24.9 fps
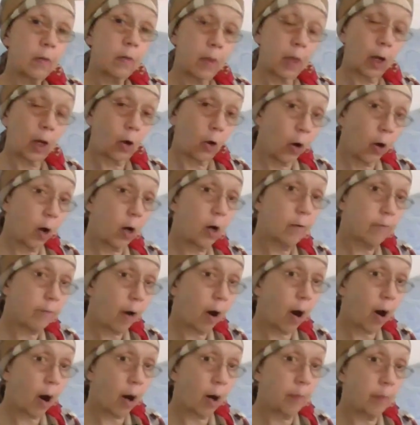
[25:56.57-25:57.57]
that could have
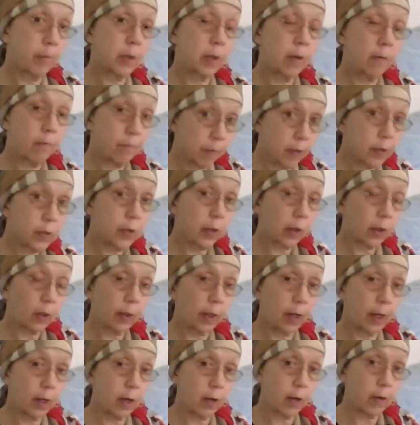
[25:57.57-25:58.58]
harmed
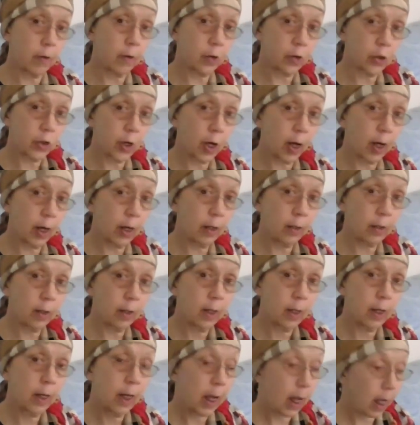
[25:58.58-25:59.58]
physically another child.
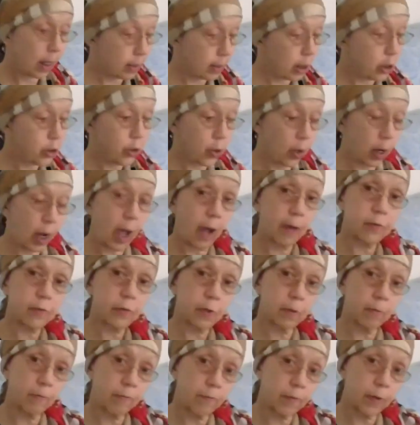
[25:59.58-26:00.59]
And they should have
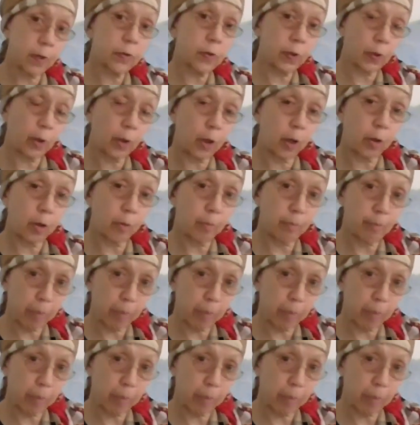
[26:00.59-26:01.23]
some physical